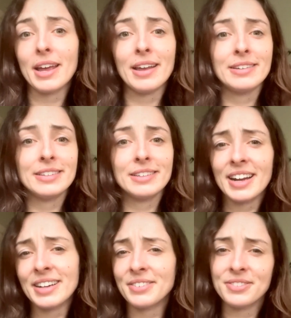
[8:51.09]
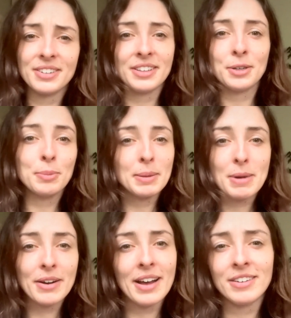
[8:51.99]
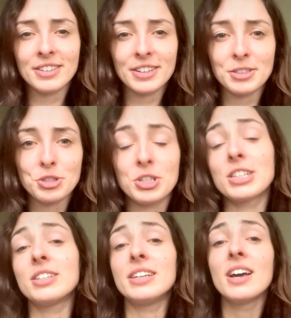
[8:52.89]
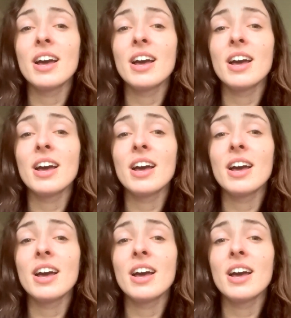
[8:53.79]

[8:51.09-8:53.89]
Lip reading: and kind of a little bit about how they're constructed,